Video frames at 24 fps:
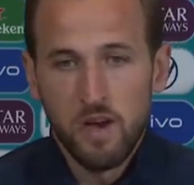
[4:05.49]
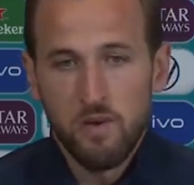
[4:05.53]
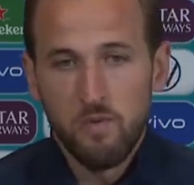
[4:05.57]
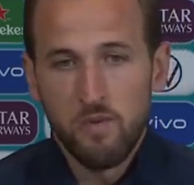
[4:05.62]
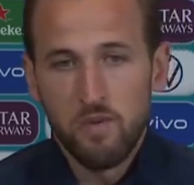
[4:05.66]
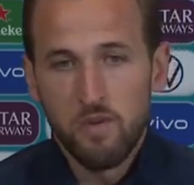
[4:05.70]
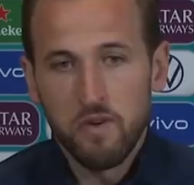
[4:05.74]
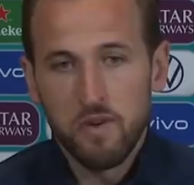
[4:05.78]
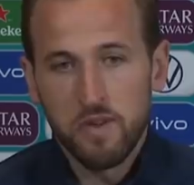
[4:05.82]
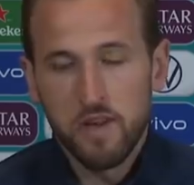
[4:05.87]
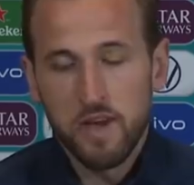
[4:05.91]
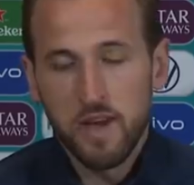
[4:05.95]
We're
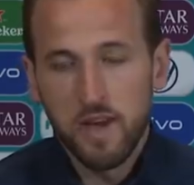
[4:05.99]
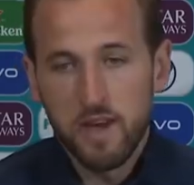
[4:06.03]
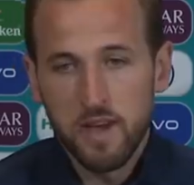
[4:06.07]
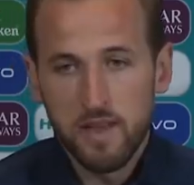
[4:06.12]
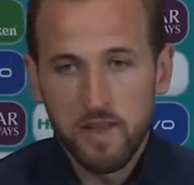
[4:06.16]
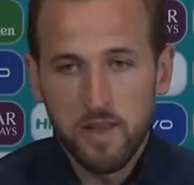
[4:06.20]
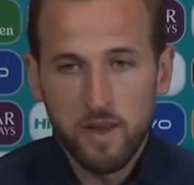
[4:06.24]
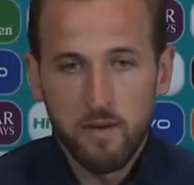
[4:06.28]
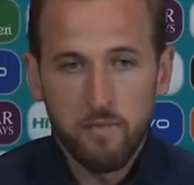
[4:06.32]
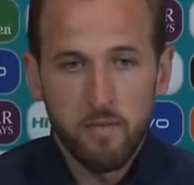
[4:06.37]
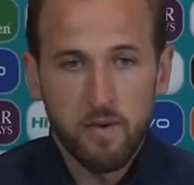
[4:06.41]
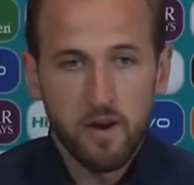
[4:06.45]
not
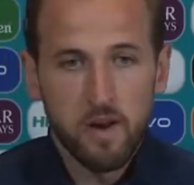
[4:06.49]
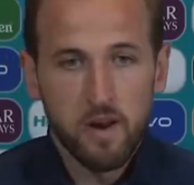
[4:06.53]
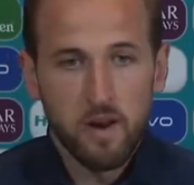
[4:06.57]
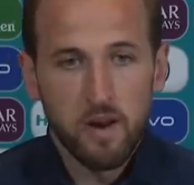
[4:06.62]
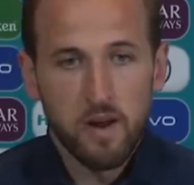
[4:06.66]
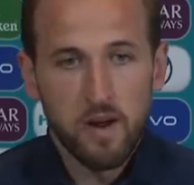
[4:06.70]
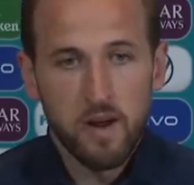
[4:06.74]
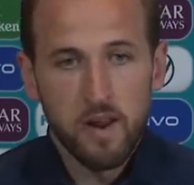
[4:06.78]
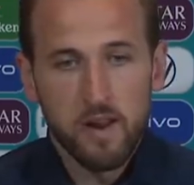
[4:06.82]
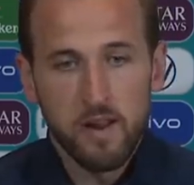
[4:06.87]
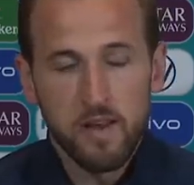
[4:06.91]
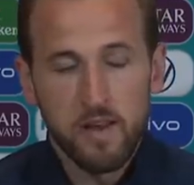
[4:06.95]
taking Denmark
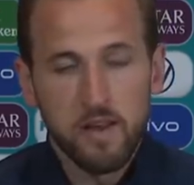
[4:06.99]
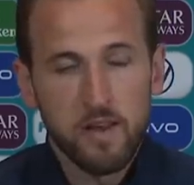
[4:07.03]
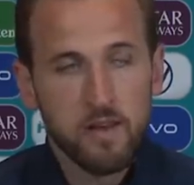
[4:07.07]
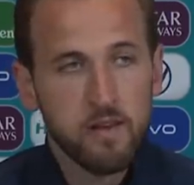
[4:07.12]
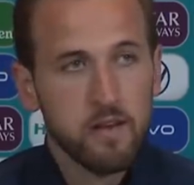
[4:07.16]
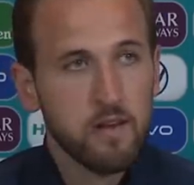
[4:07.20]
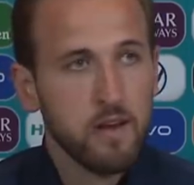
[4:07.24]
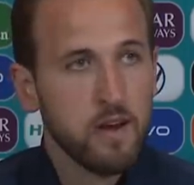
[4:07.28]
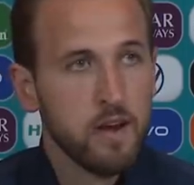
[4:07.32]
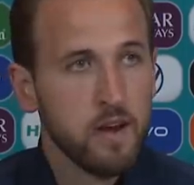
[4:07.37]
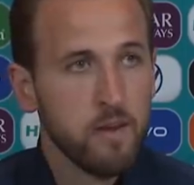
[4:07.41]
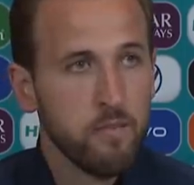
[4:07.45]
lightly
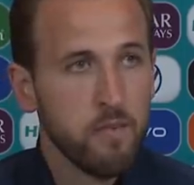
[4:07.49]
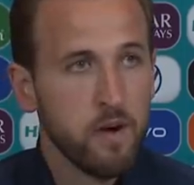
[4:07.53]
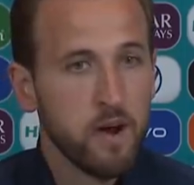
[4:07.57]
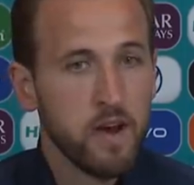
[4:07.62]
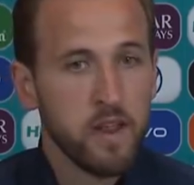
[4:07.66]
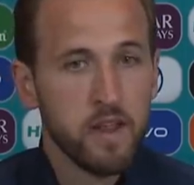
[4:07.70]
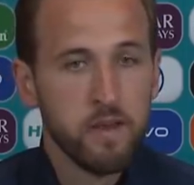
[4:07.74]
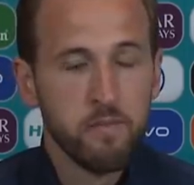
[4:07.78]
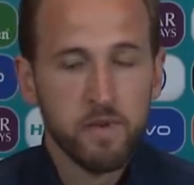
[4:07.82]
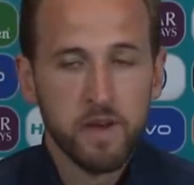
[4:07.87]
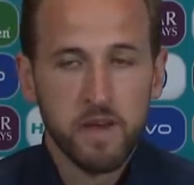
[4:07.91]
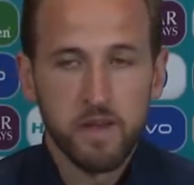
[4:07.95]
by
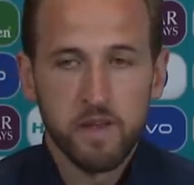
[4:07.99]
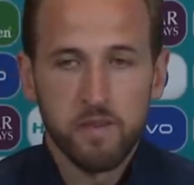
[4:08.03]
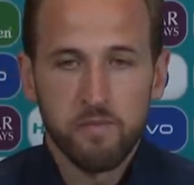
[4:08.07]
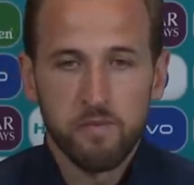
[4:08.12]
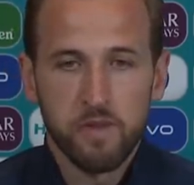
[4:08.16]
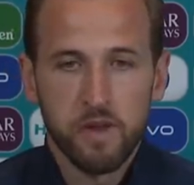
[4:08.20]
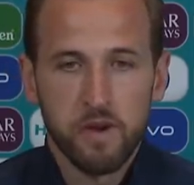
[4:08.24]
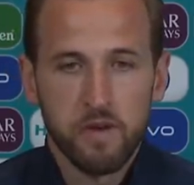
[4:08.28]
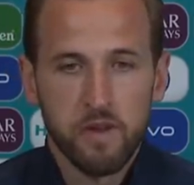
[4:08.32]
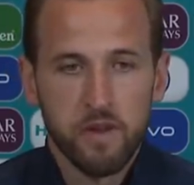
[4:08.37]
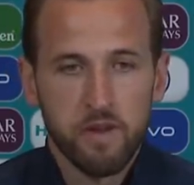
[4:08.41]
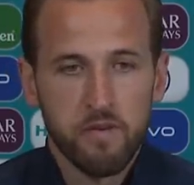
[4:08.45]
any means.
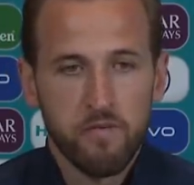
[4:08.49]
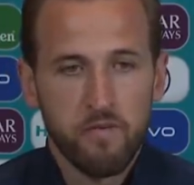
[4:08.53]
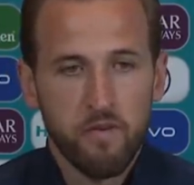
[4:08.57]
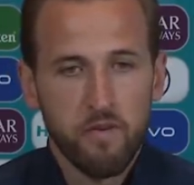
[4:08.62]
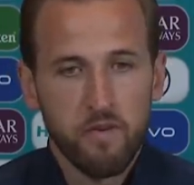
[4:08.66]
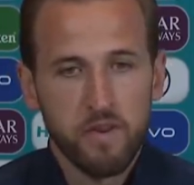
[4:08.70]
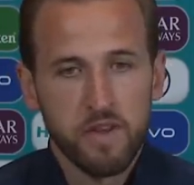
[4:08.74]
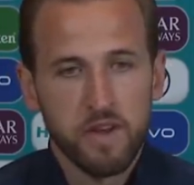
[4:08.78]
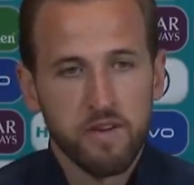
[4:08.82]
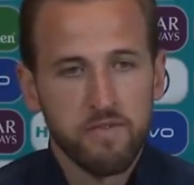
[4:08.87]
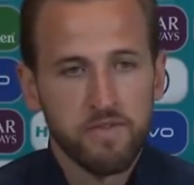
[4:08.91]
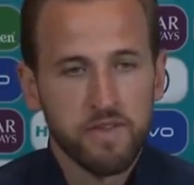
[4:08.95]
We know they're a
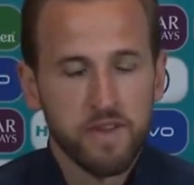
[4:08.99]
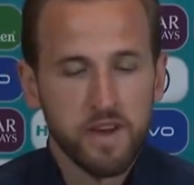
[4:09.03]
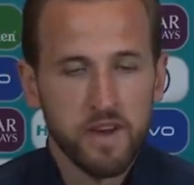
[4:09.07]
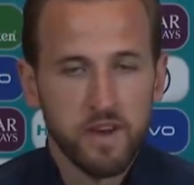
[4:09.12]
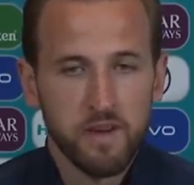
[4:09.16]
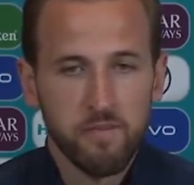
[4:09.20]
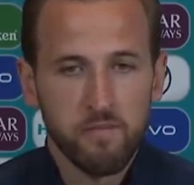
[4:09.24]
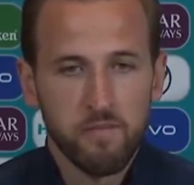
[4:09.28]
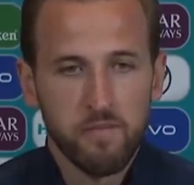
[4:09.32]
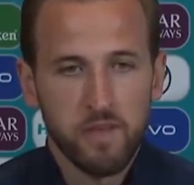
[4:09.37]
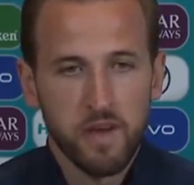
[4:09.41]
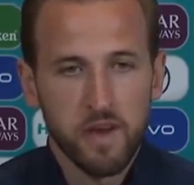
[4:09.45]
very tough
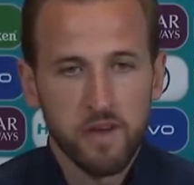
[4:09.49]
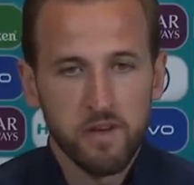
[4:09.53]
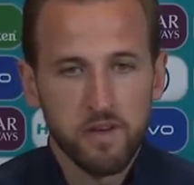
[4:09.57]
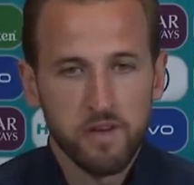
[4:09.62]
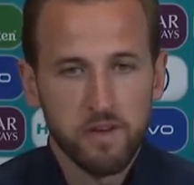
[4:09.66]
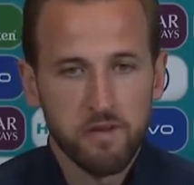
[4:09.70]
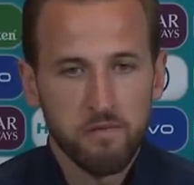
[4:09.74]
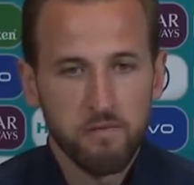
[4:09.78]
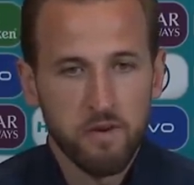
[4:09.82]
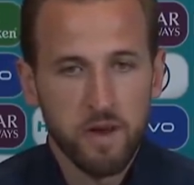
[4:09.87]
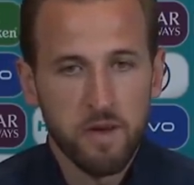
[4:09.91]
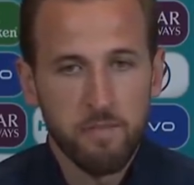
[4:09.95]
team. They've got
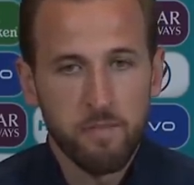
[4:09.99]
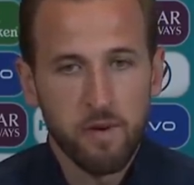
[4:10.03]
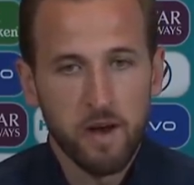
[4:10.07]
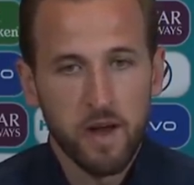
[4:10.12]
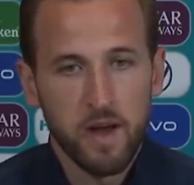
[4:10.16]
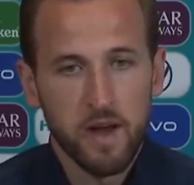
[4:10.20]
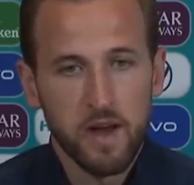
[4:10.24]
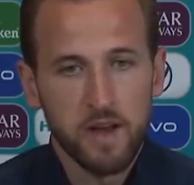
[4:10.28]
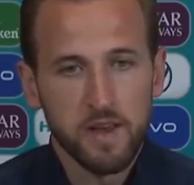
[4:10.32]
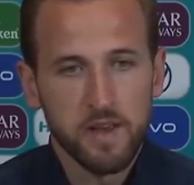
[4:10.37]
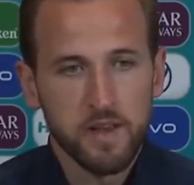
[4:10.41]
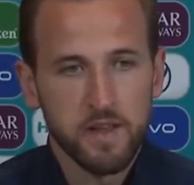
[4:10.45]
some great
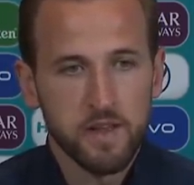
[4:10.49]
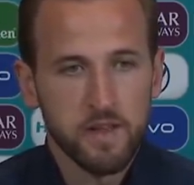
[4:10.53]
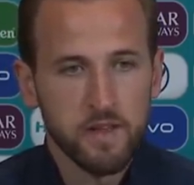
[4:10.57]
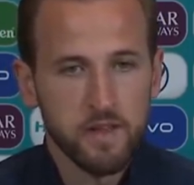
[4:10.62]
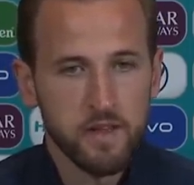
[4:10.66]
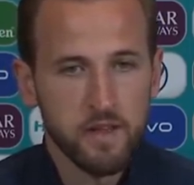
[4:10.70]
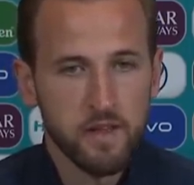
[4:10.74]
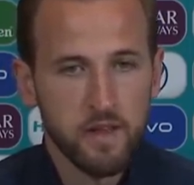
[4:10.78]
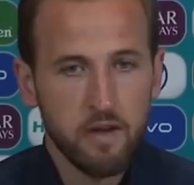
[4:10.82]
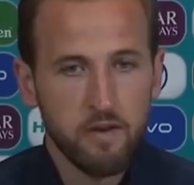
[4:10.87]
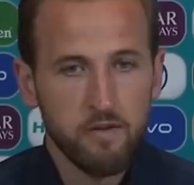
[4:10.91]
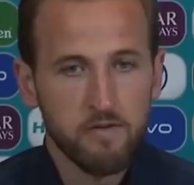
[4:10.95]
players,
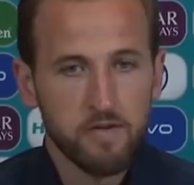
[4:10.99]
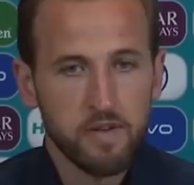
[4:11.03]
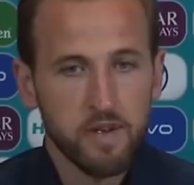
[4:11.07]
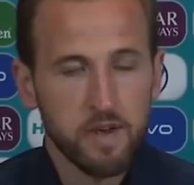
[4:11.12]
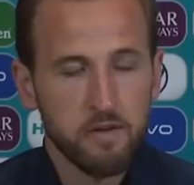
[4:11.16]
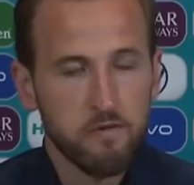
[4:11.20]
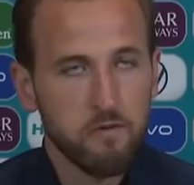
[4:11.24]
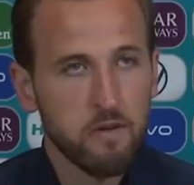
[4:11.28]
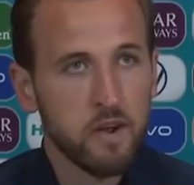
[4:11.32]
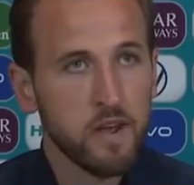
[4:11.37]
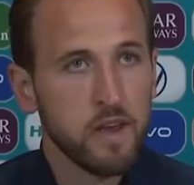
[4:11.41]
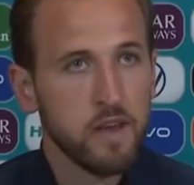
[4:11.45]
and they're obviously
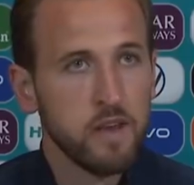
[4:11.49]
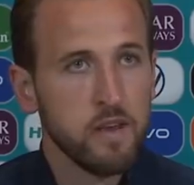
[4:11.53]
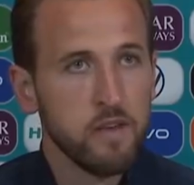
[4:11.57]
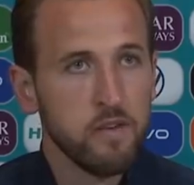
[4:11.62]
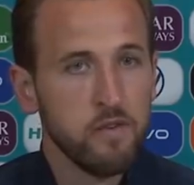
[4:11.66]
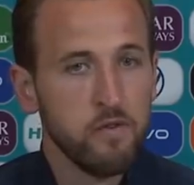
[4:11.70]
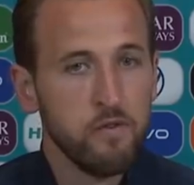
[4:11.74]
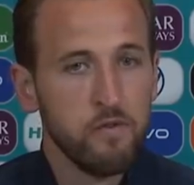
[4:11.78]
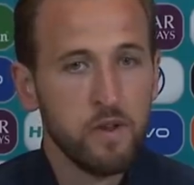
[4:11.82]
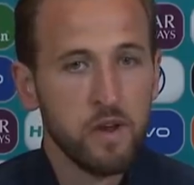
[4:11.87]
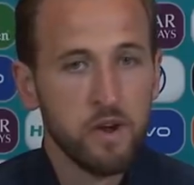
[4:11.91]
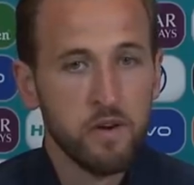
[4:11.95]
a great
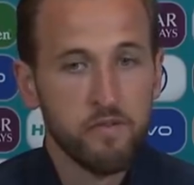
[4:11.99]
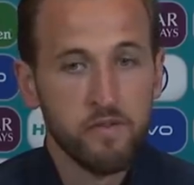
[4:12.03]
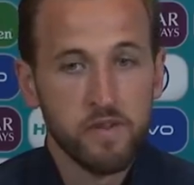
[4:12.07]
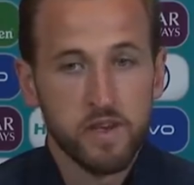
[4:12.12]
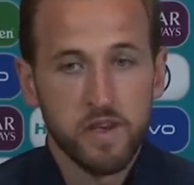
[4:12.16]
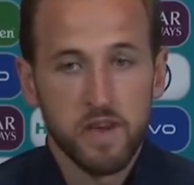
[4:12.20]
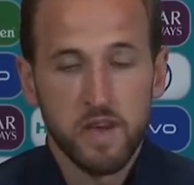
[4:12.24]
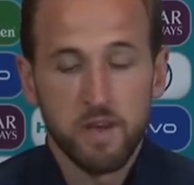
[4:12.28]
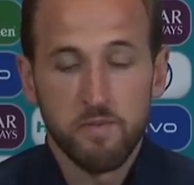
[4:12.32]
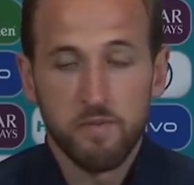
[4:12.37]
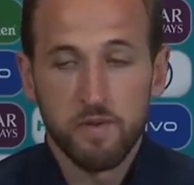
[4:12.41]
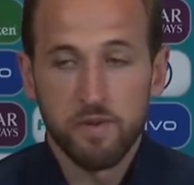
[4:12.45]
unit of a
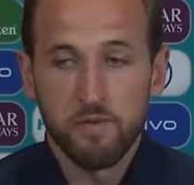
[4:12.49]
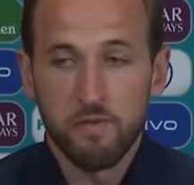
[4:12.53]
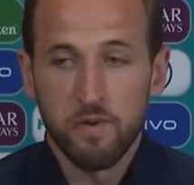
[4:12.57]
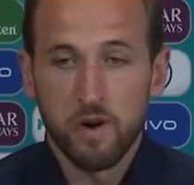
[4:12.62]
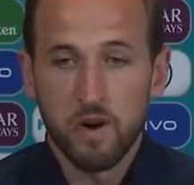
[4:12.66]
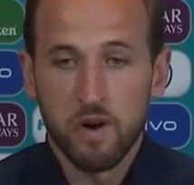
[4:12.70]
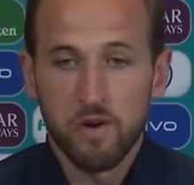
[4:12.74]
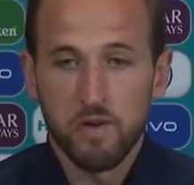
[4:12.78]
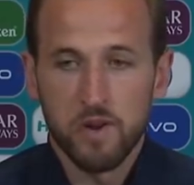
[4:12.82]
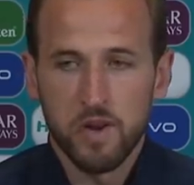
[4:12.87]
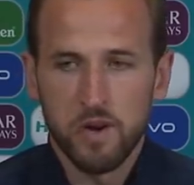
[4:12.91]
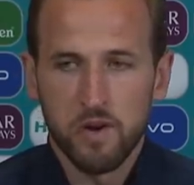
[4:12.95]
team as
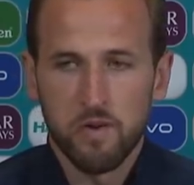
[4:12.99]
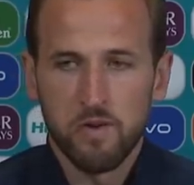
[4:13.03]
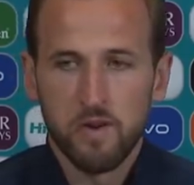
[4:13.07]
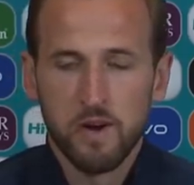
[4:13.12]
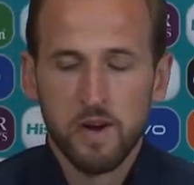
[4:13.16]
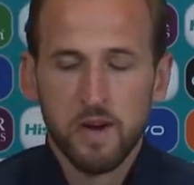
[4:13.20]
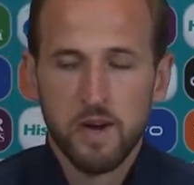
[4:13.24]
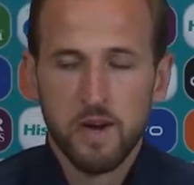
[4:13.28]
well. So,